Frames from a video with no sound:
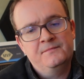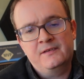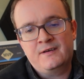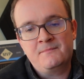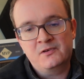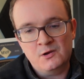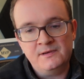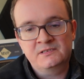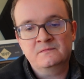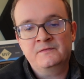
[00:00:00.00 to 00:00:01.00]
if I'm
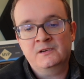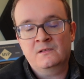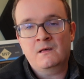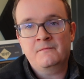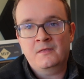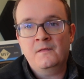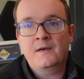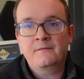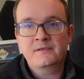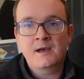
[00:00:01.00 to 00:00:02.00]
doing something on
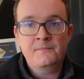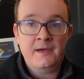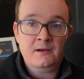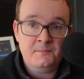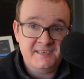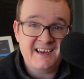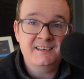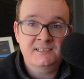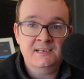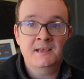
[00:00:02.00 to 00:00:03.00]
that VM that could
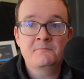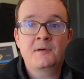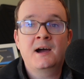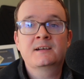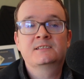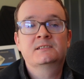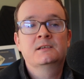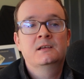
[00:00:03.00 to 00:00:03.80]
potentially impact